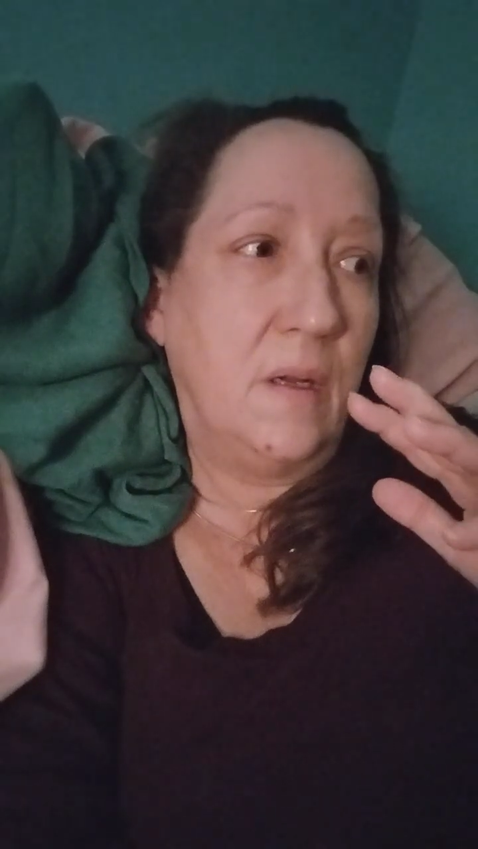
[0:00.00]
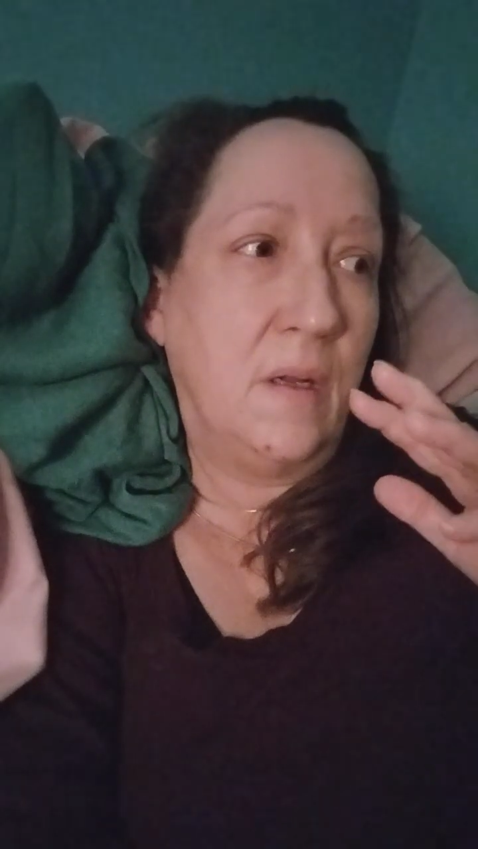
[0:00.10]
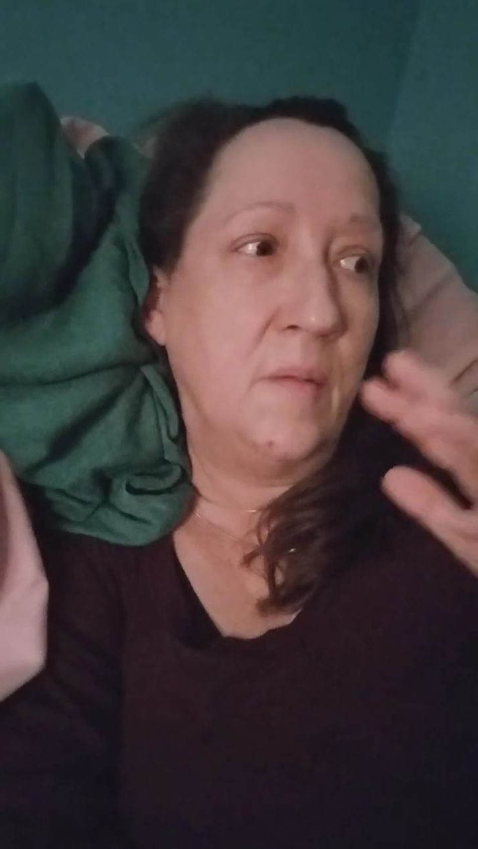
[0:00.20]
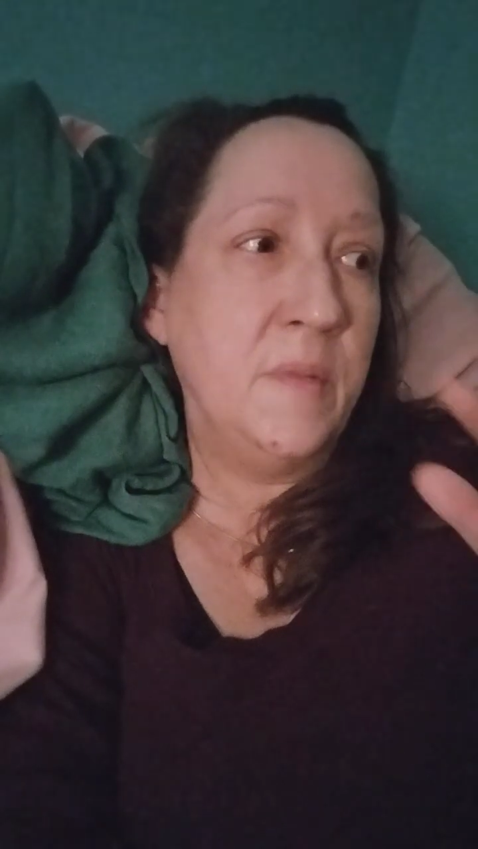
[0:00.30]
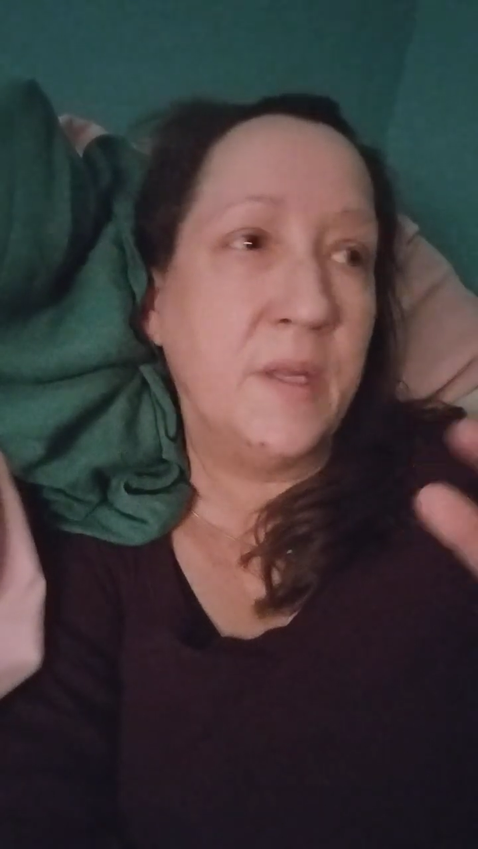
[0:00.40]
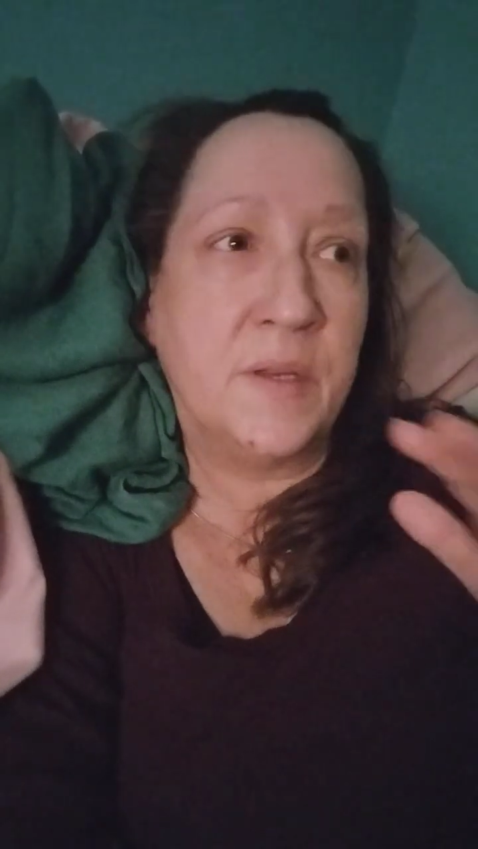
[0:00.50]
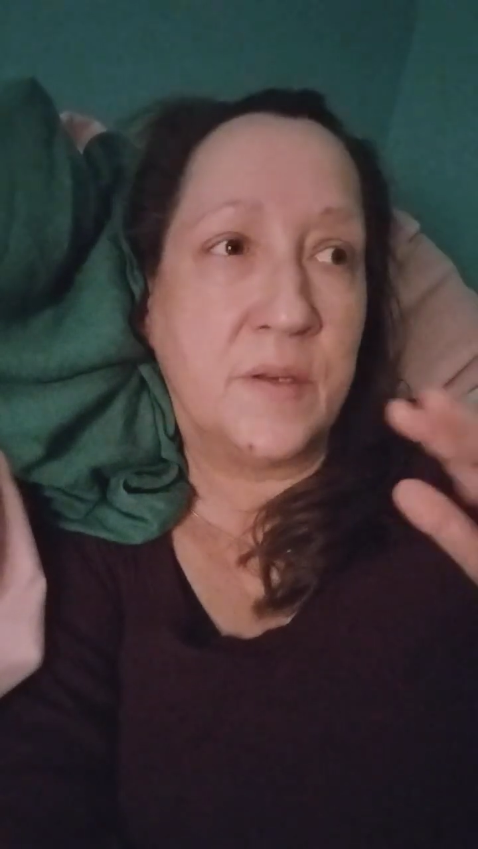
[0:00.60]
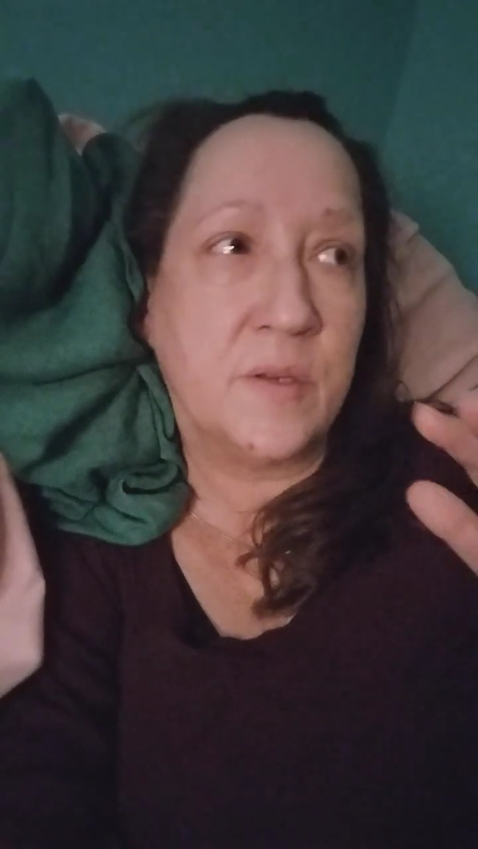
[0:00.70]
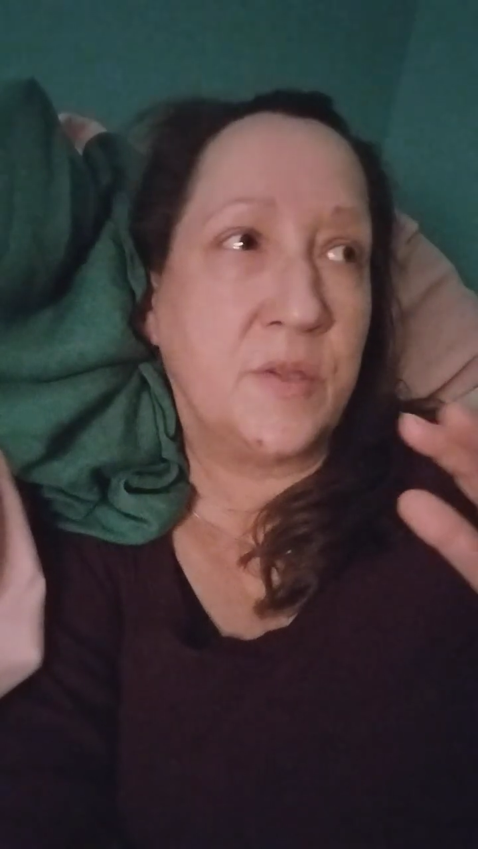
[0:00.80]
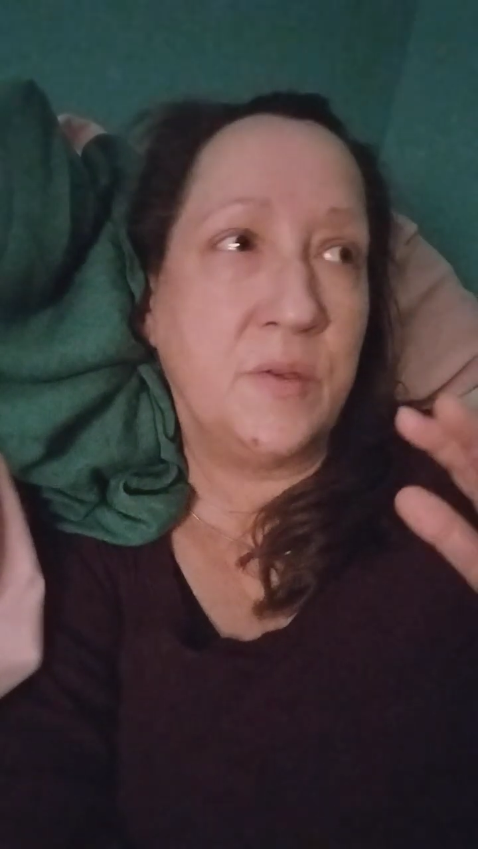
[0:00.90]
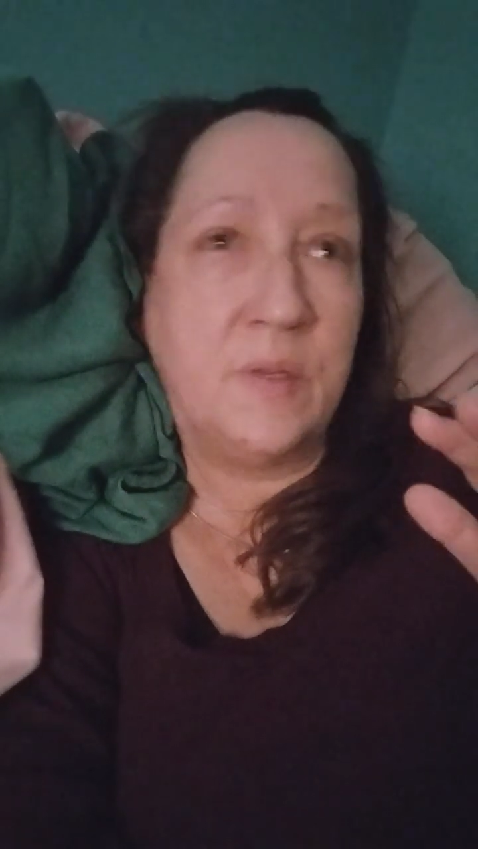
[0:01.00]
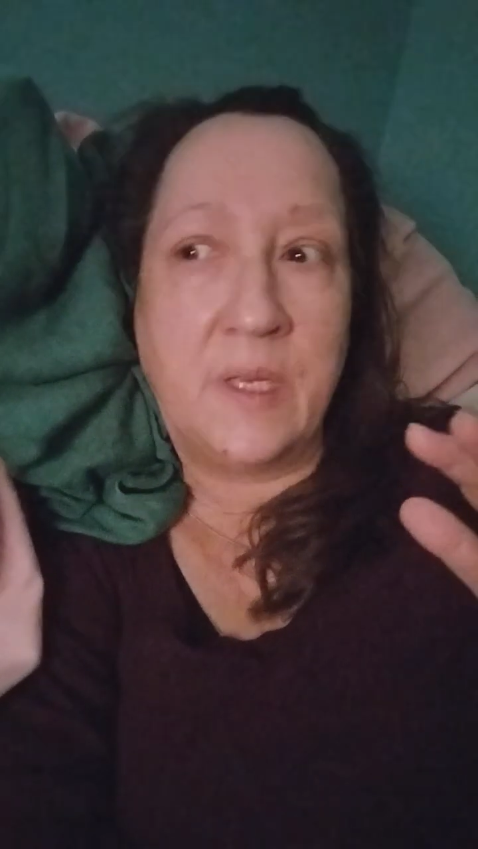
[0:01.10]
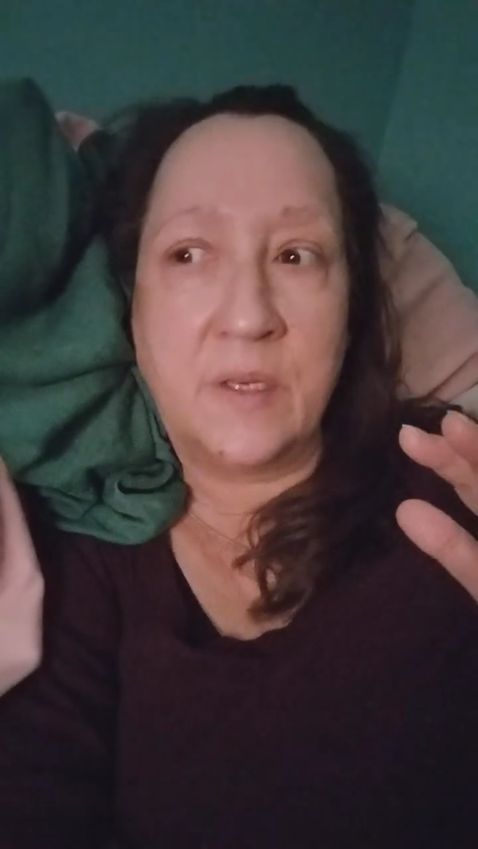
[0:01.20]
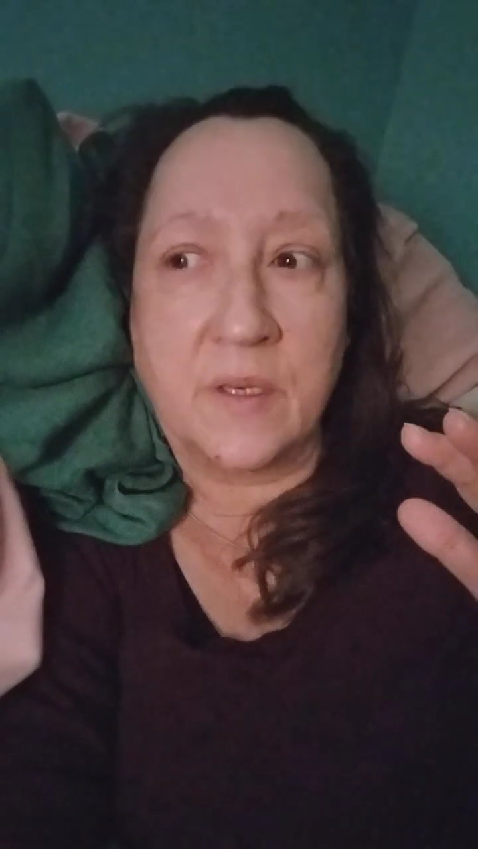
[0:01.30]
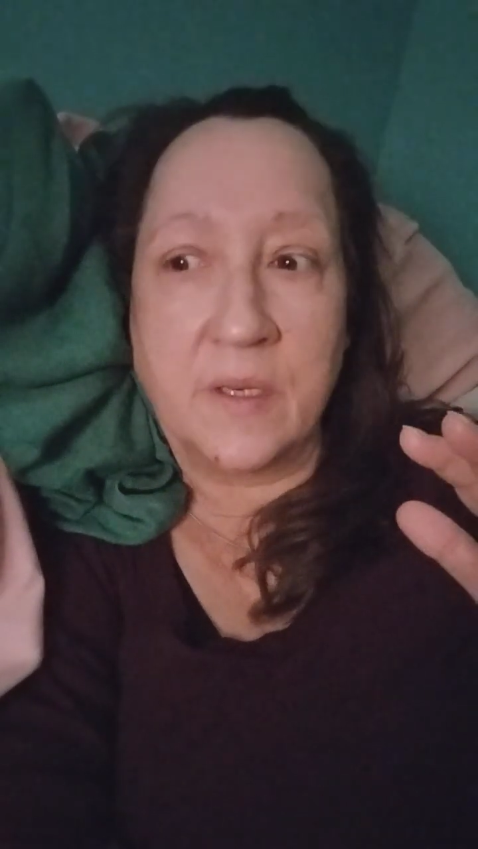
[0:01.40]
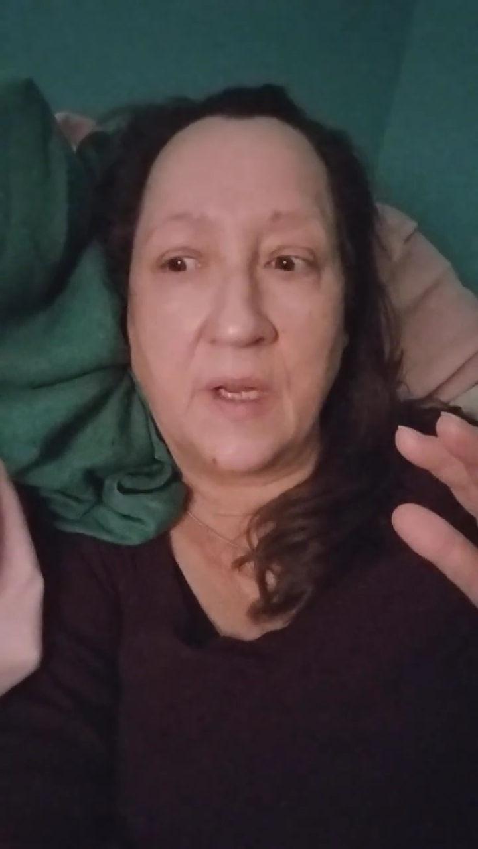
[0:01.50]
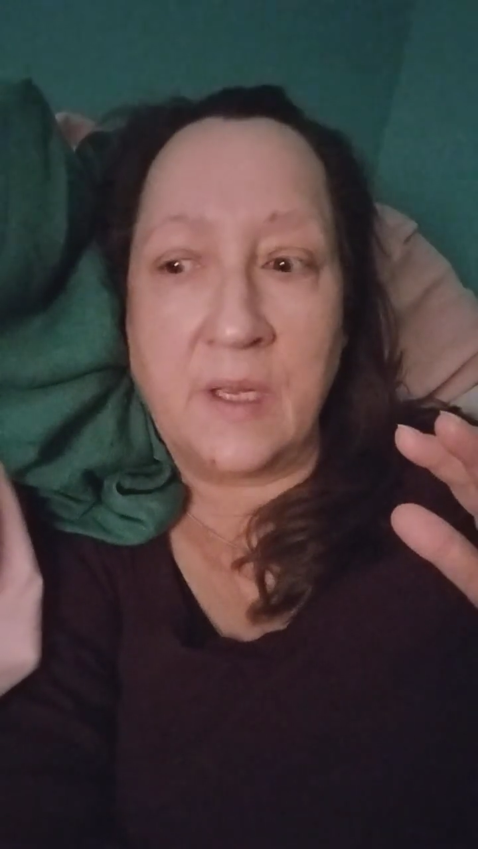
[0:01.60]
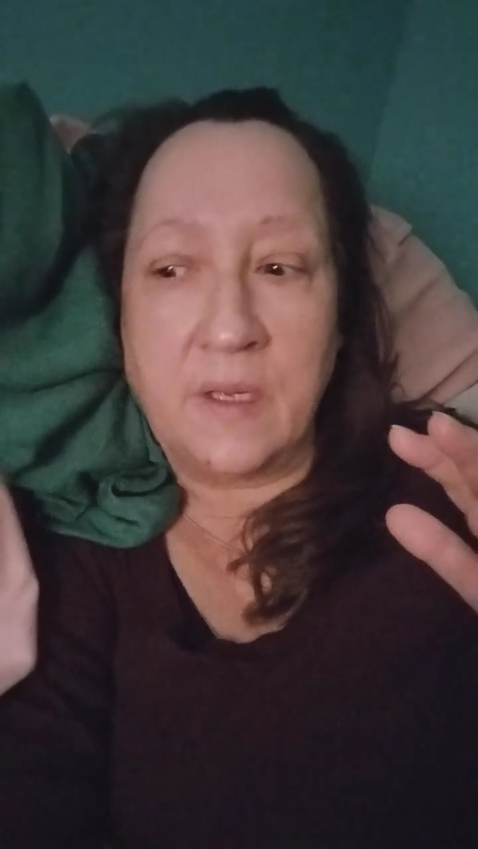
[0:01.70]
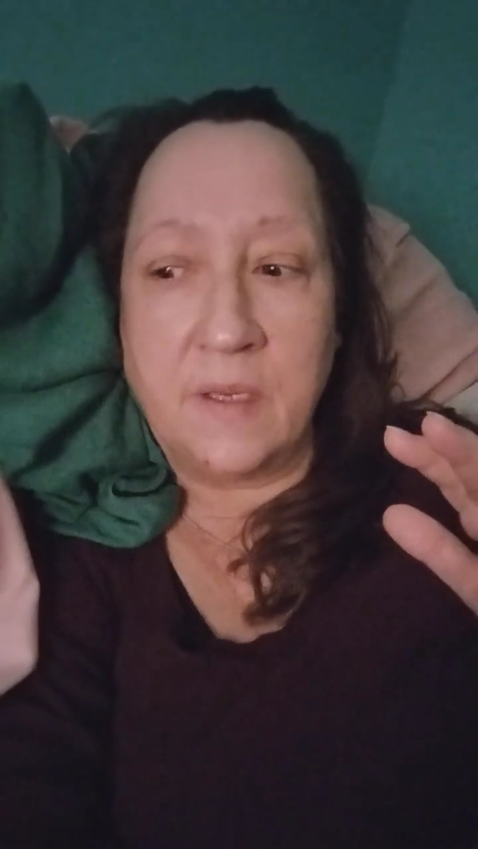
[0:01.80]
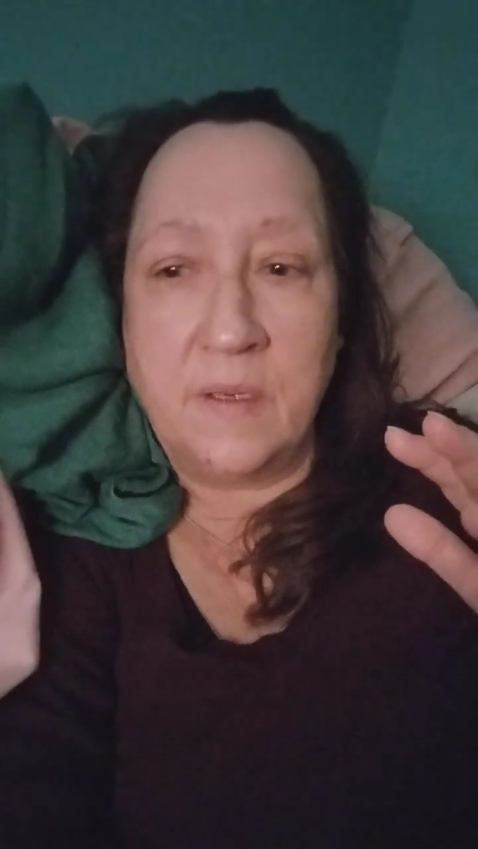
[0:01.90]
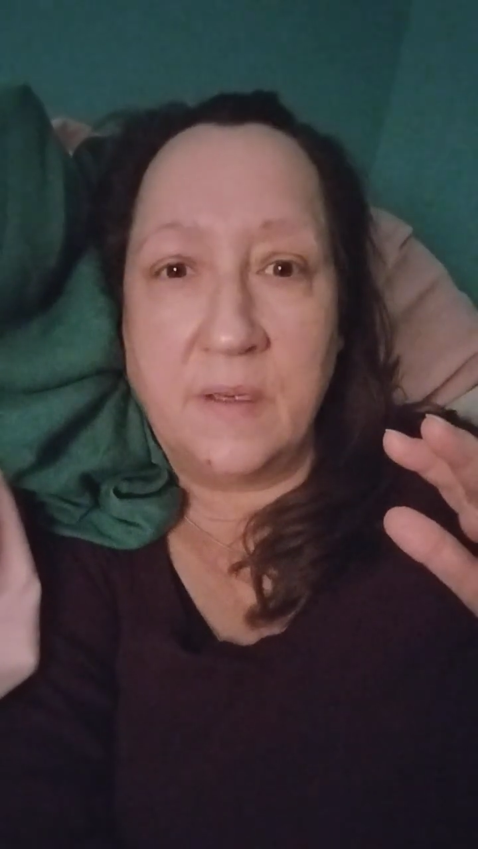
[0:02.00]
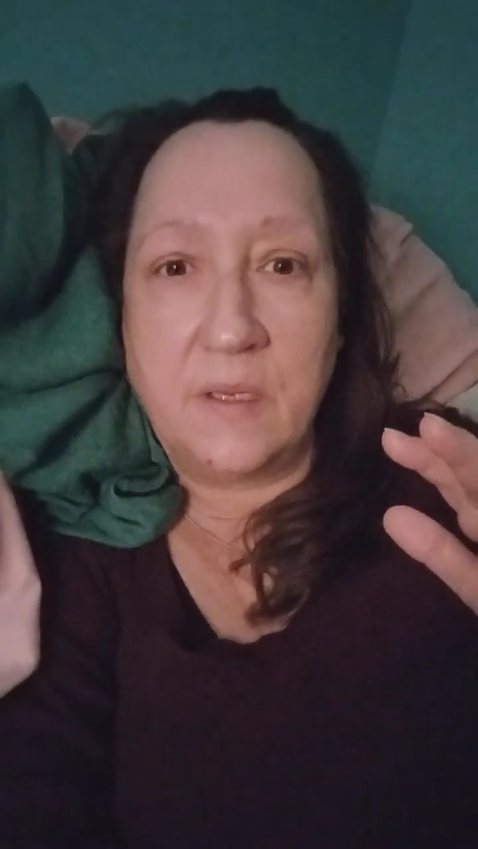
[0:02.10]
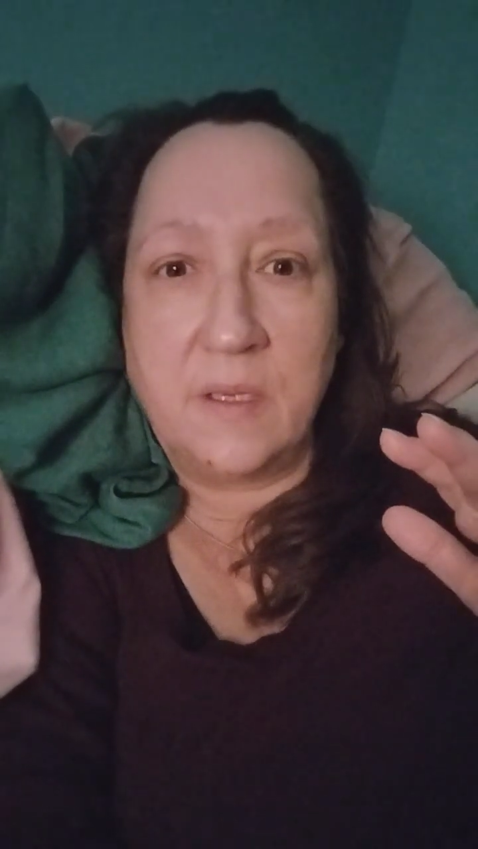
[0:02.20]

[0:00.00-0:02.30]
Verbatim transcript: a minute or two later and